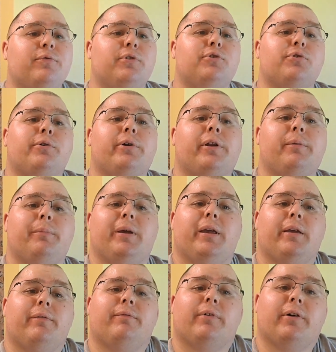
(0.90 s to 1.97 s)
for joining
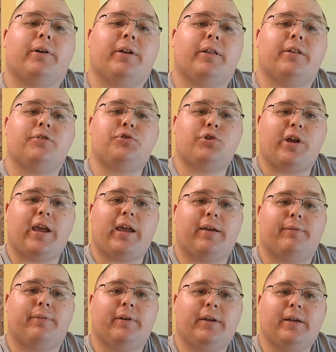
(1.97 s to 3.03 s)
me for another
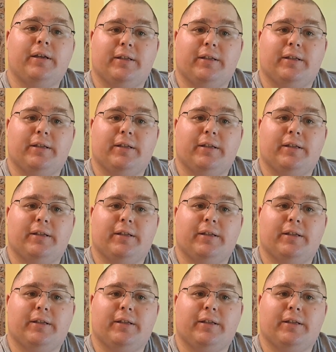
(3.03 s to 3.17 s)
shave.